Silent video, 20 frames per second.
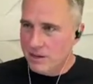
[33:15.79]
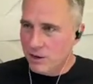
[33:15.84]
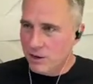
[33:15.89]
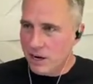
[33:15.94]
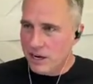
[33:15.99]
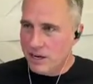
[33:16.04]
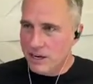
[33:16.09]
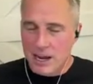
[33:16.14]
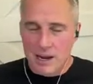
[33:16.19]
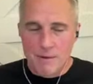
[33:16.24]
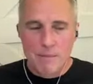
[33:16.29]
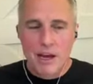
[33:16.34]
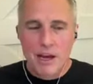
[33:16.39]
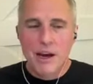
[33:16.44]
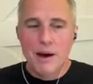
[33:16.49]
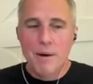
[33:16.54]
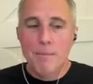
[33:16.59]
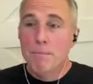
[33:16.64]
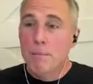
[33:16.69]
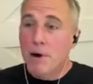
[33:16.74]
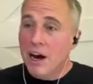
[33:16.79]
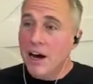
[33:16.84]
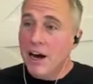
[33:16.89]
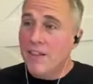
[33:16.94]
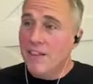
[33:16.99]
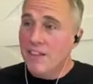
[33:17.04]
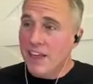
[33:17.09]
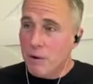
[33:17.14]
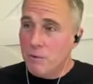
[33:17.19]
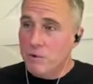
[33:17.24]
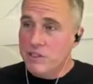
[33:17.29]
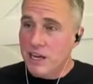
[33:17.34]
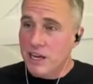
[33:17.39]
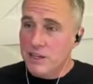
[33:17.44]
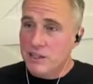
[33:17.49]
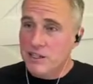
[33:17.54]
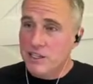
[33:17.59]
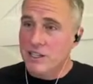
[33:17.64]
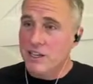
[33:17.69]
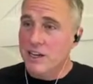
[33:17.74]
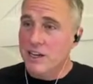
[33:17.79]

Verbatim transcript: Great name but that was actually